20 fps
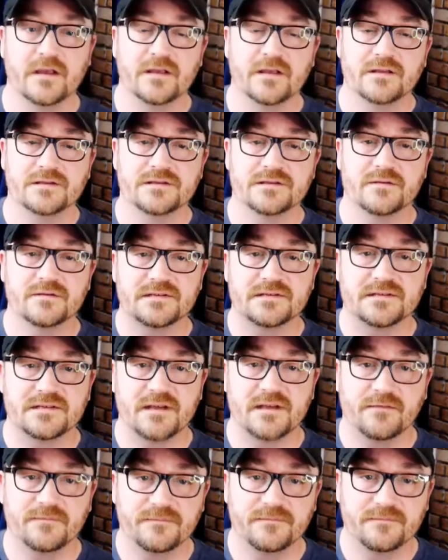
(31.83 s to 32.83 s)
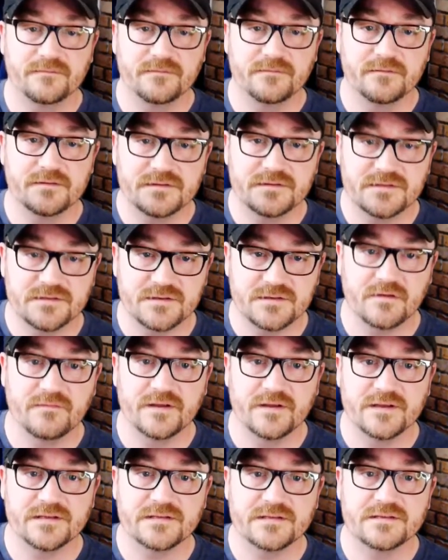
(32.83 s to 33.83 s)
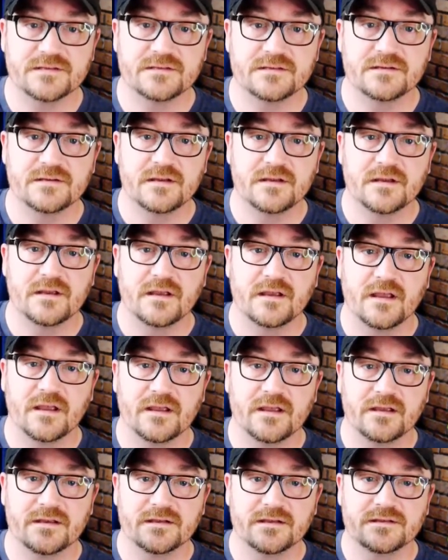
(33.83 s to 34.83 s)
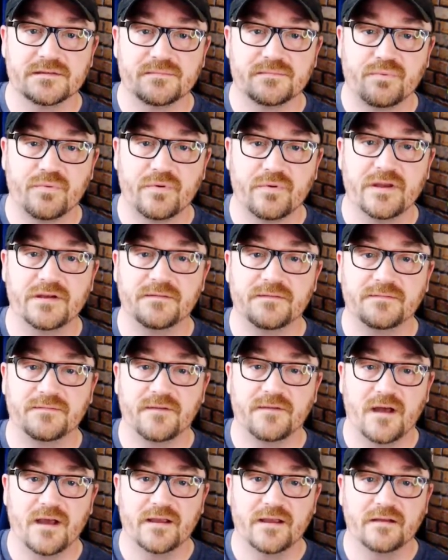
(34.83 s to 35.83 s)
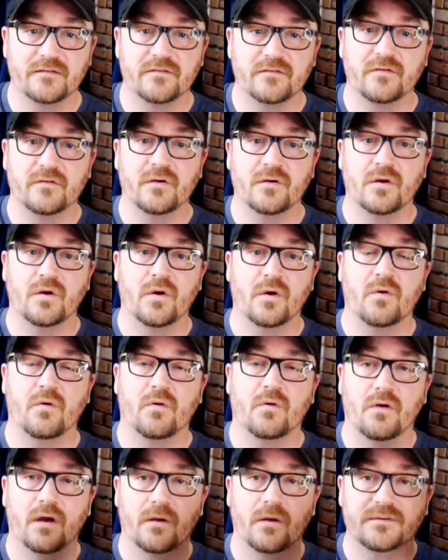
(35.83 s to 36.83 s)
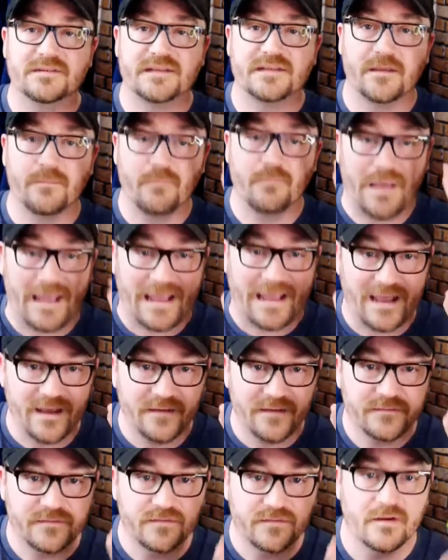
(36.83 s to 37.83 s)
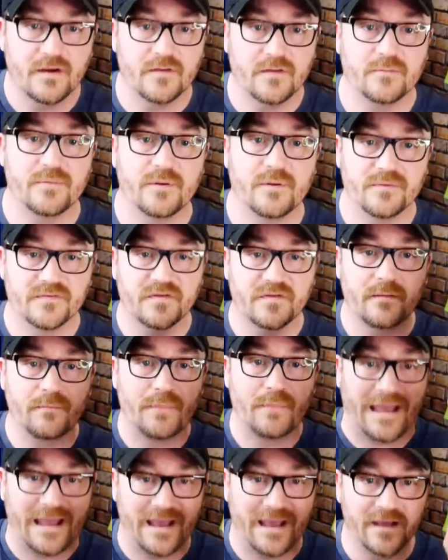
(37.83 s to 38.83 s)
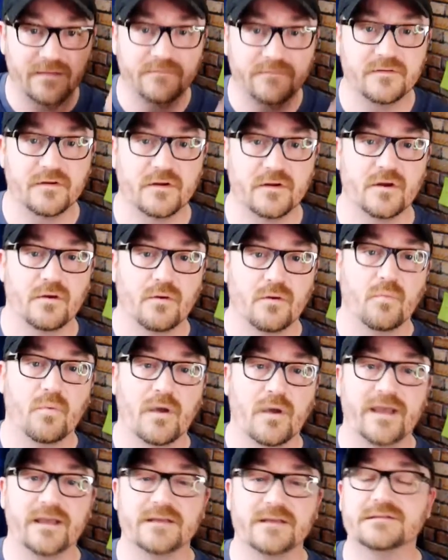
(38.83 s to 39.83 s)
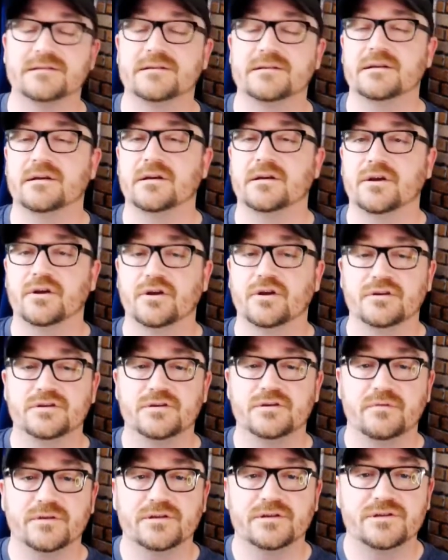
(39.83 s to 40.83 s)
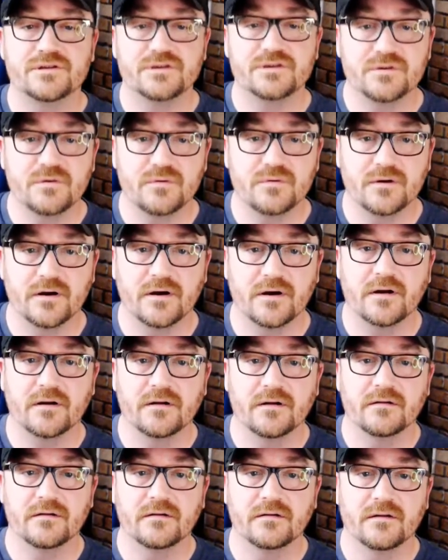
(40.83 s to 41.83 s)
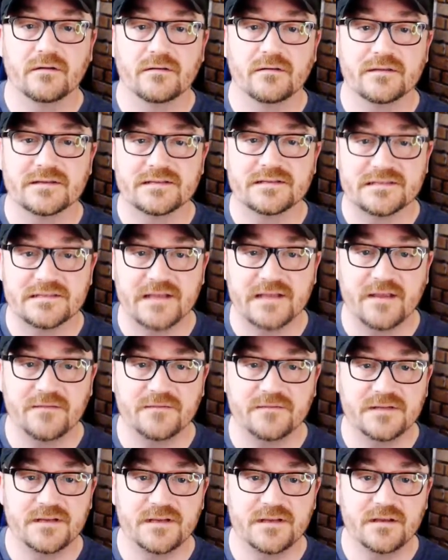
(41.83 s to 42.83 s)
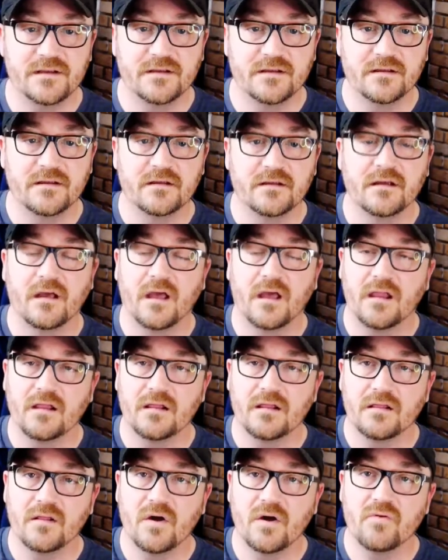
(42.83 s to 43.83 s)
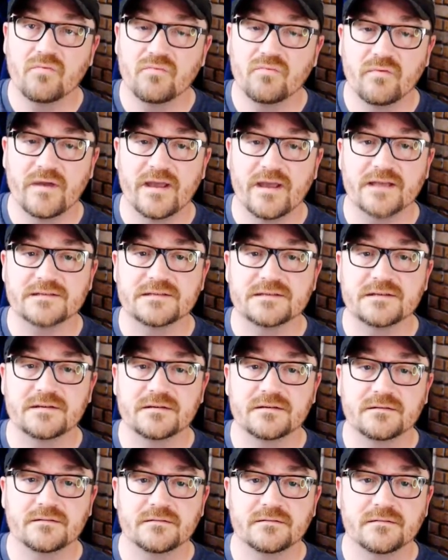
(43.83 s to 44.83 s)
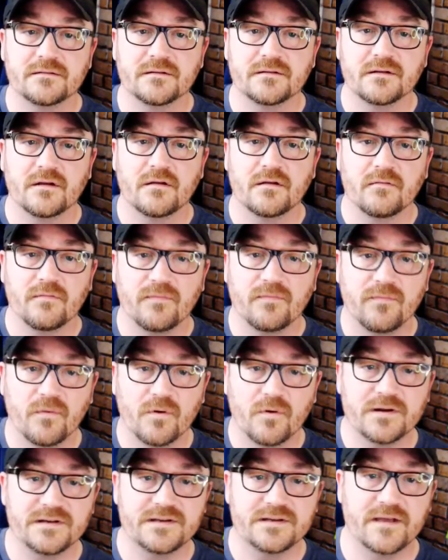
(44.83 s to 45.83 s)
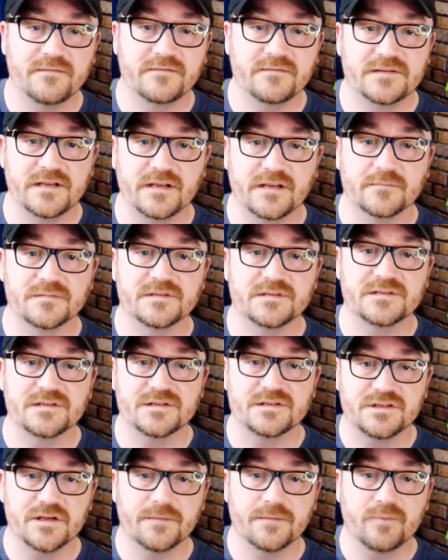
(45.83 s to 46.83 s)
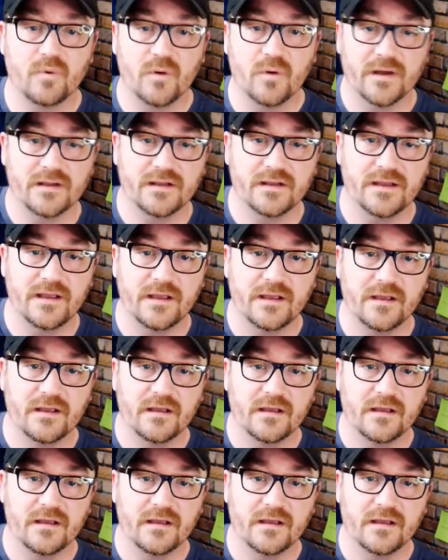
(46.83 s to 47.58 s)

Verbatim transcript: So self-service is predefined or I would say paved, other people say paved ways to ensure the safety and low risk for dev teams to ship quickly